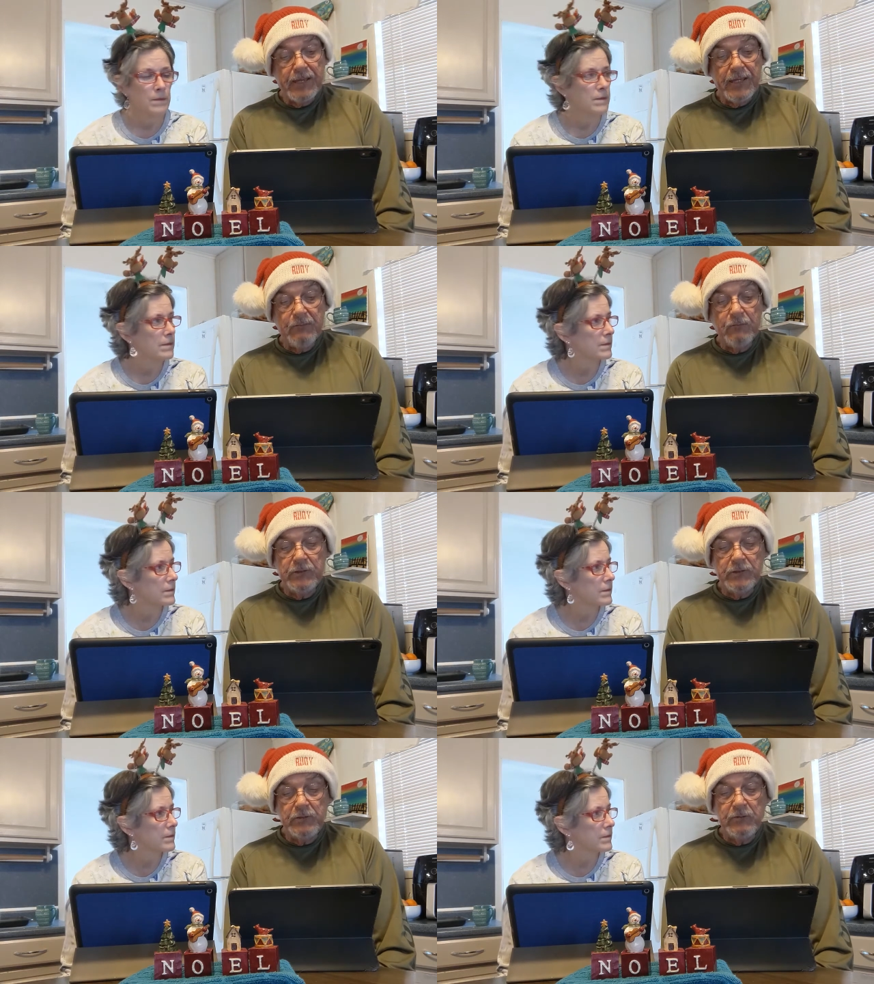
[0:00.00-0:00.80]
Speaker 1: And
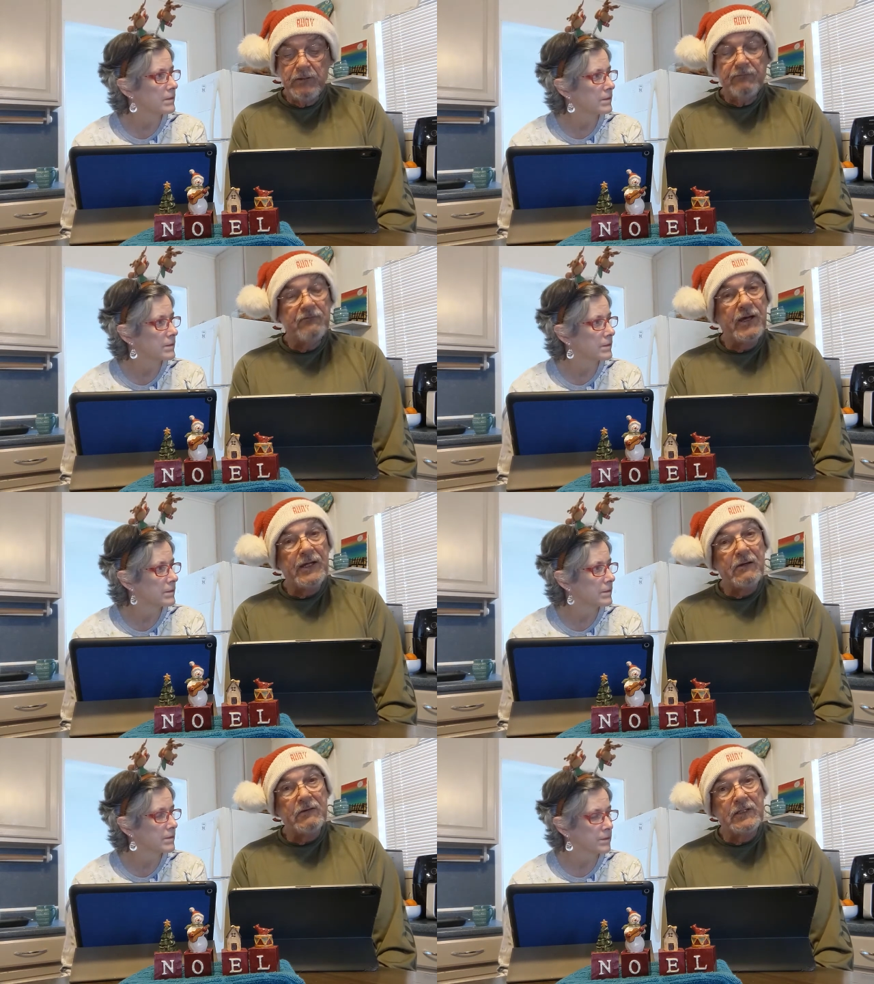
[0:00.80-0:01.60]
when you have
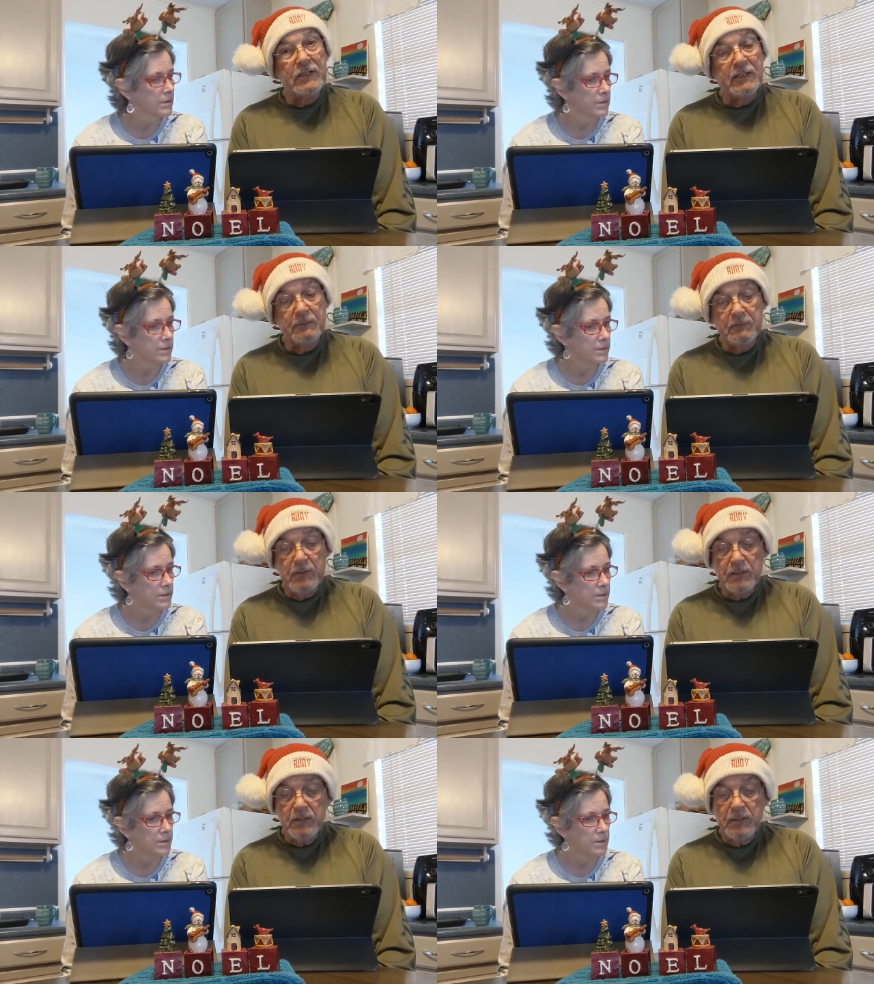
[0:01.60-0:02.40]
found him,
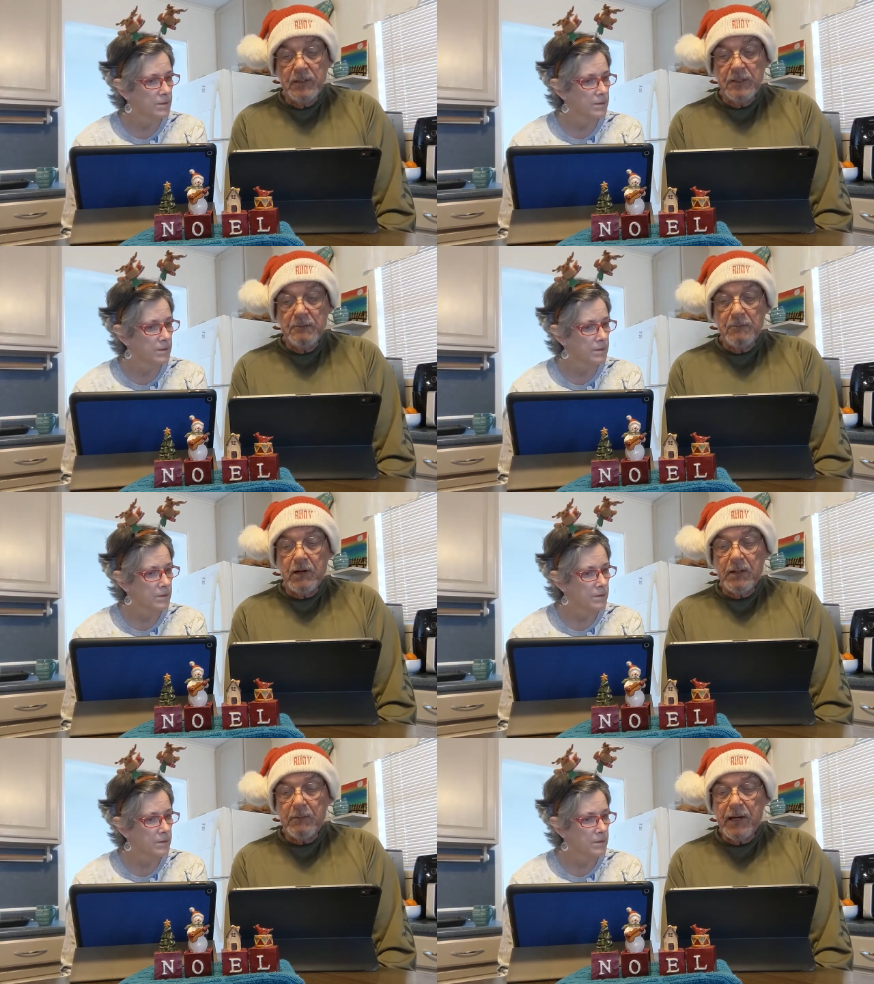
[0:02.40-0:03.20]

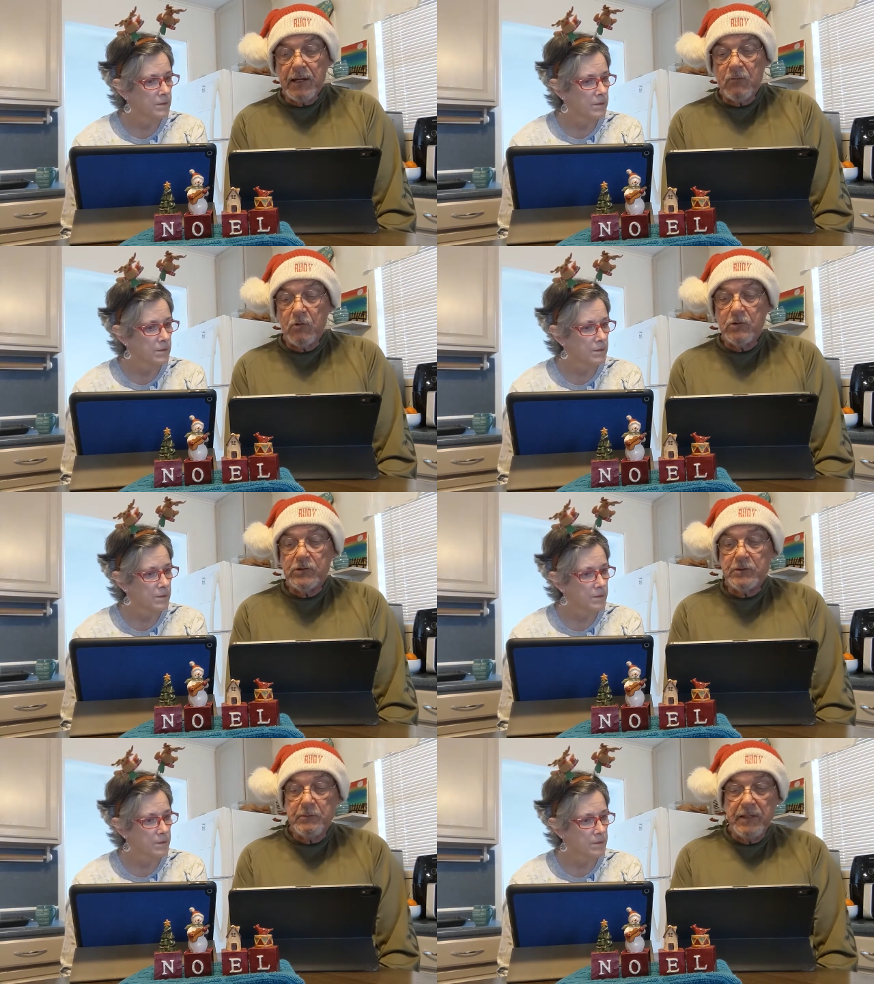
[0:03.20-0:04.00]
bring back
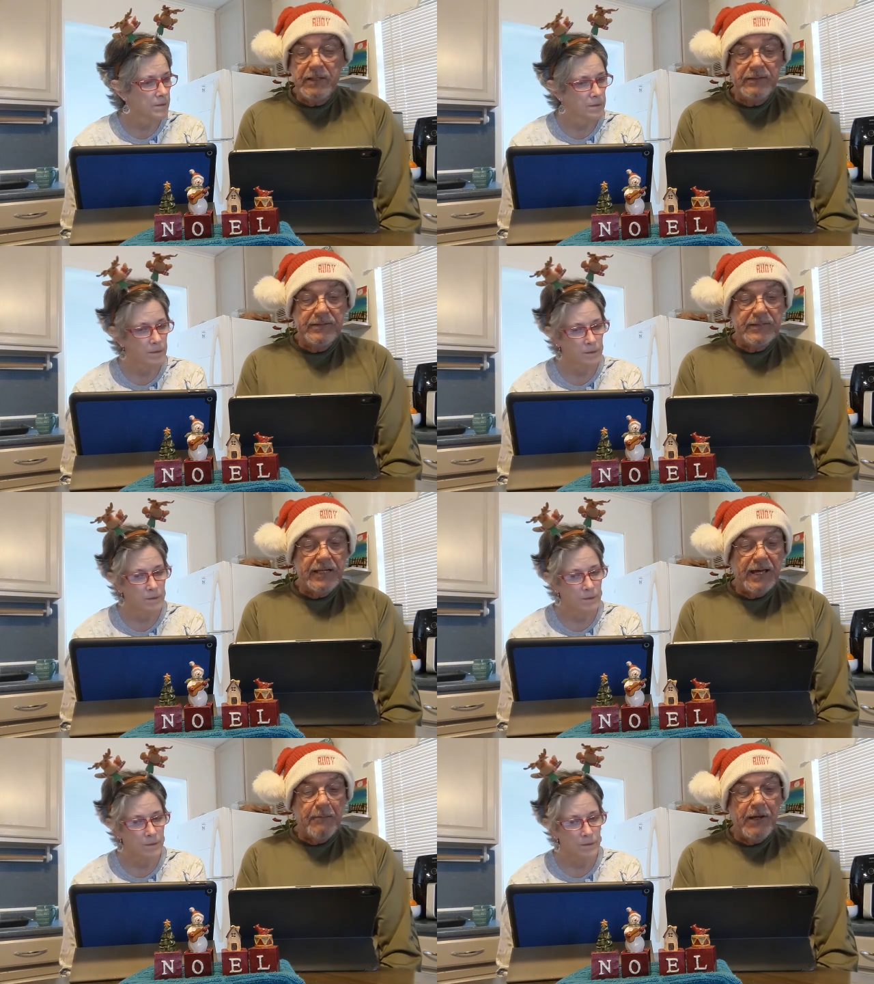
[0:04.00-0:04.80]
word to me that
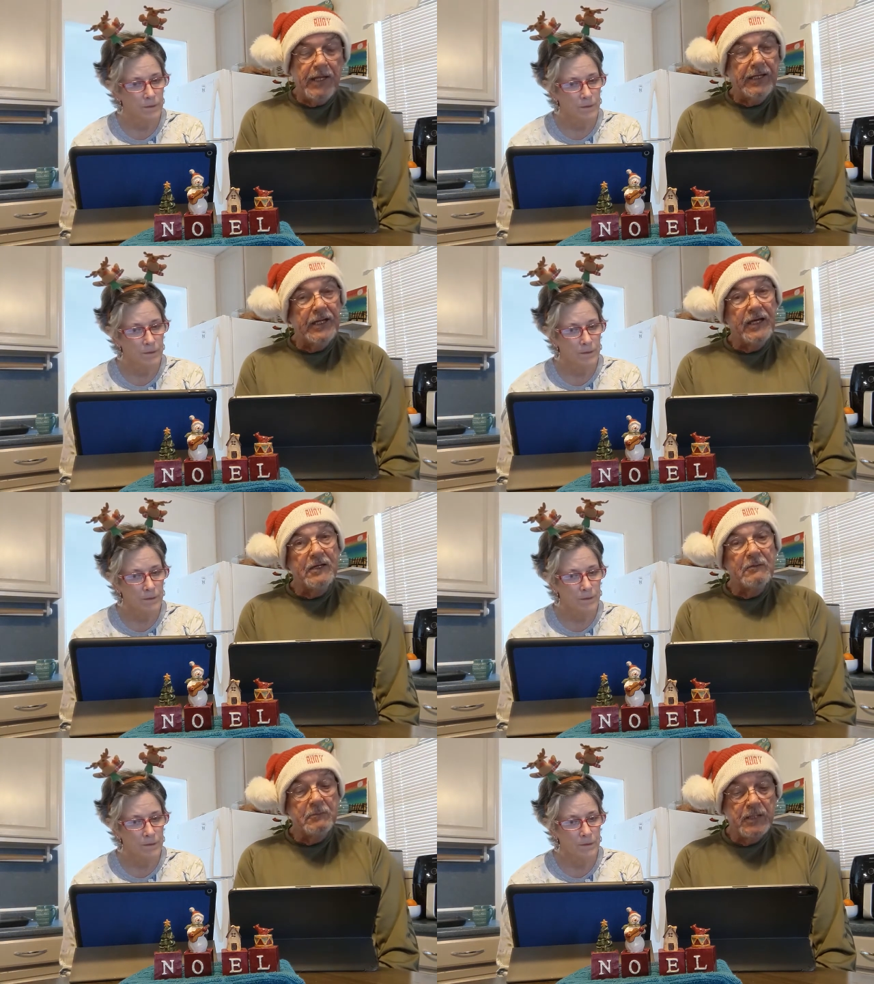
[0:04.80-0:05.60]
I may
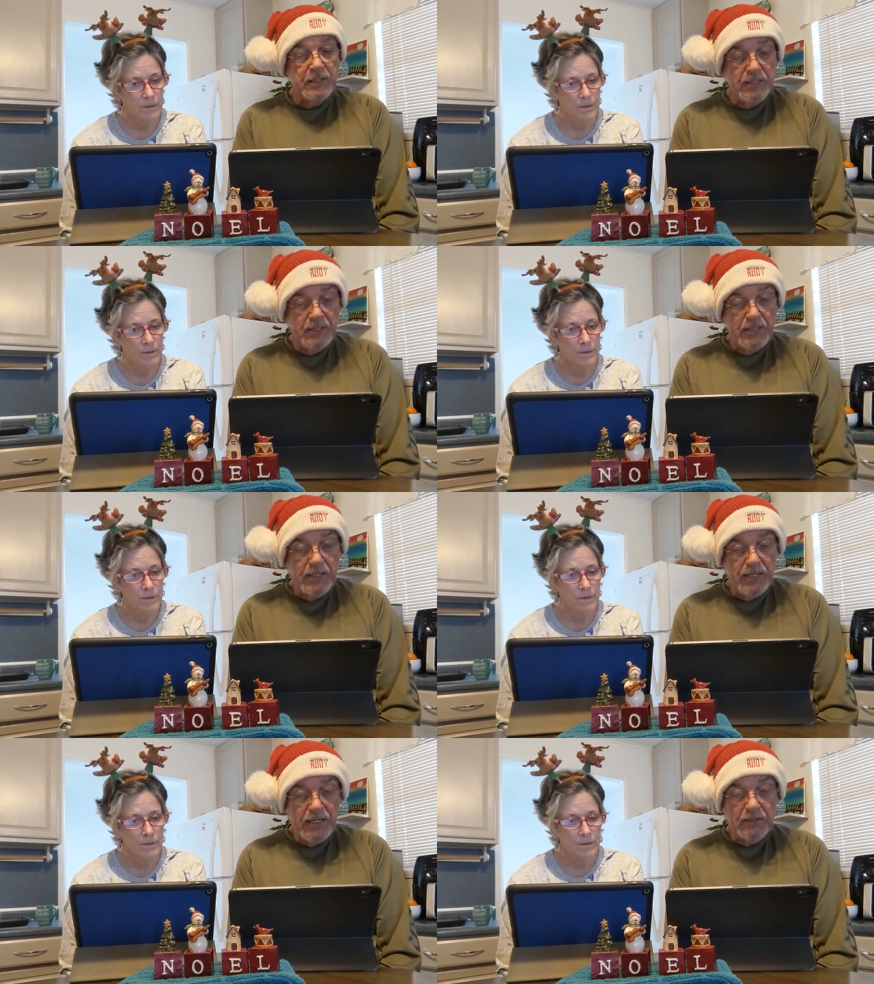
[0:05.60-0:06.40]
come
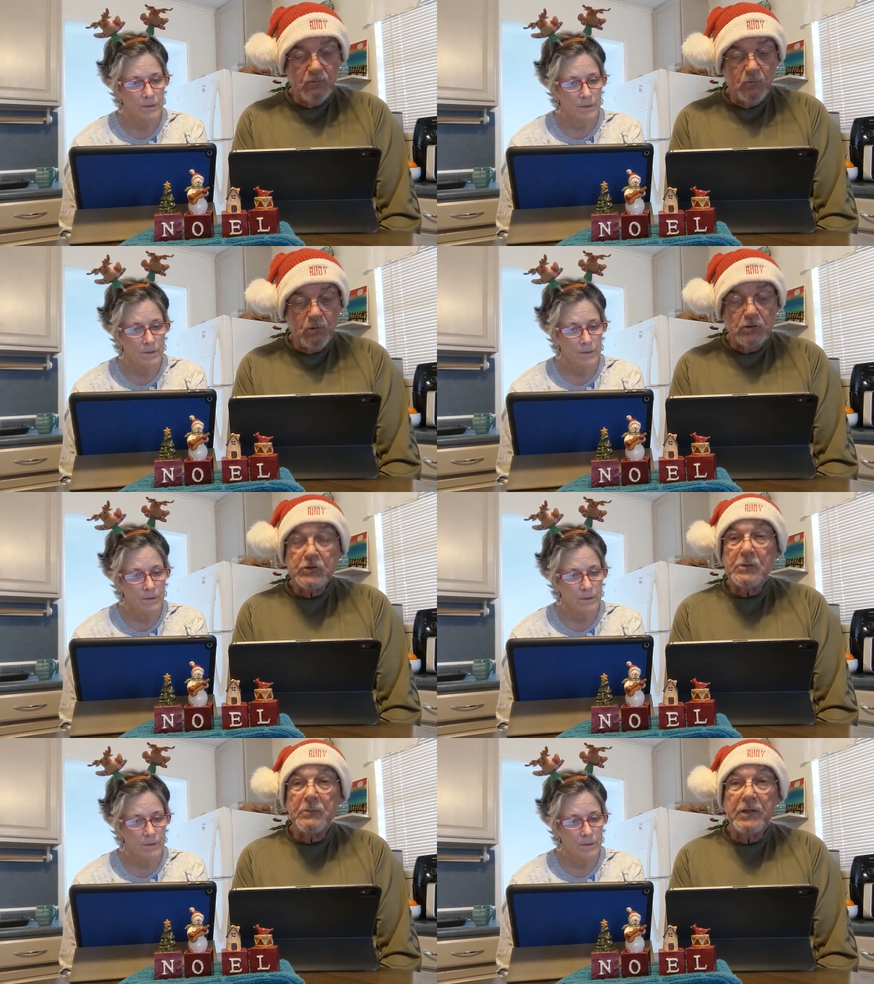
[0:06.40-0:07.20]
and
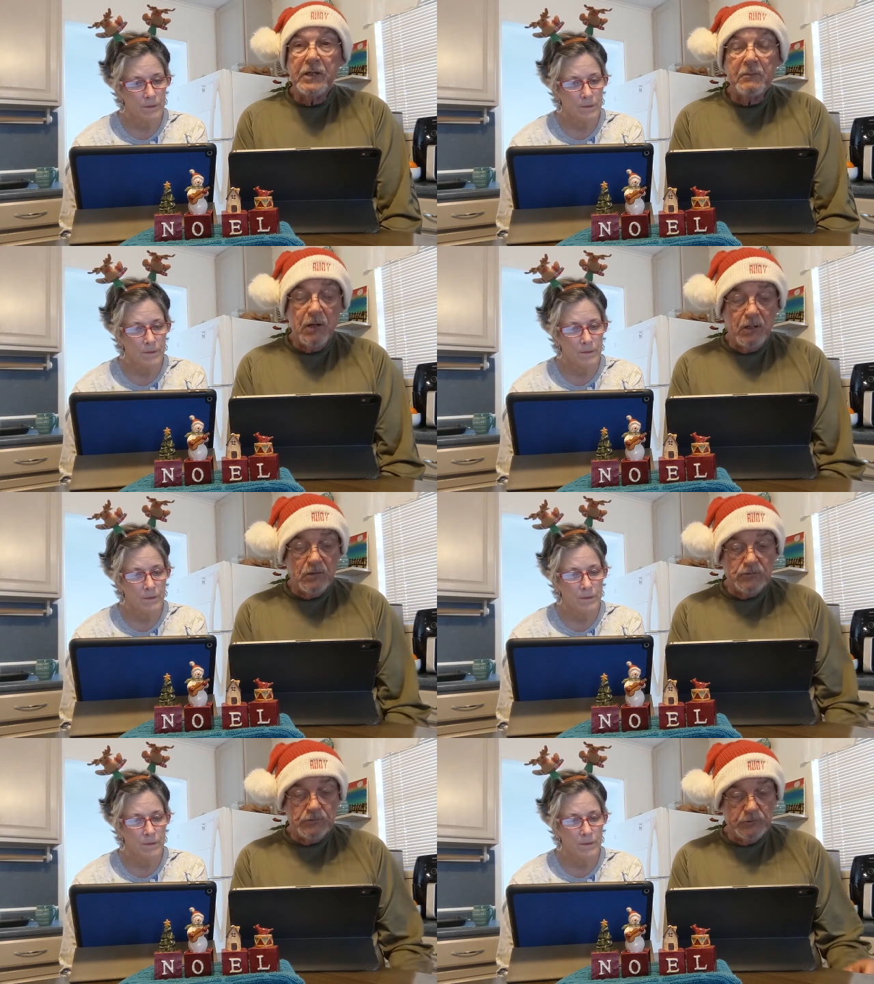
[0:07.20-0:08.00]
worship him
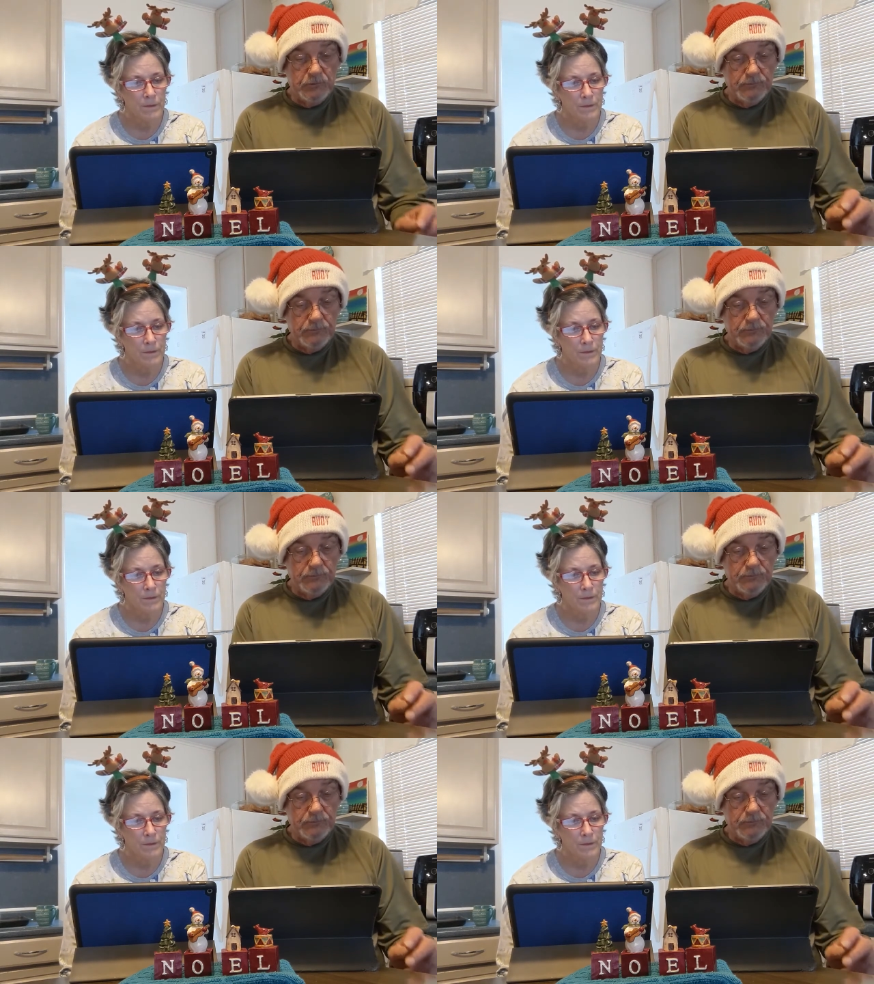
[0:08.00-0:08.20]
also.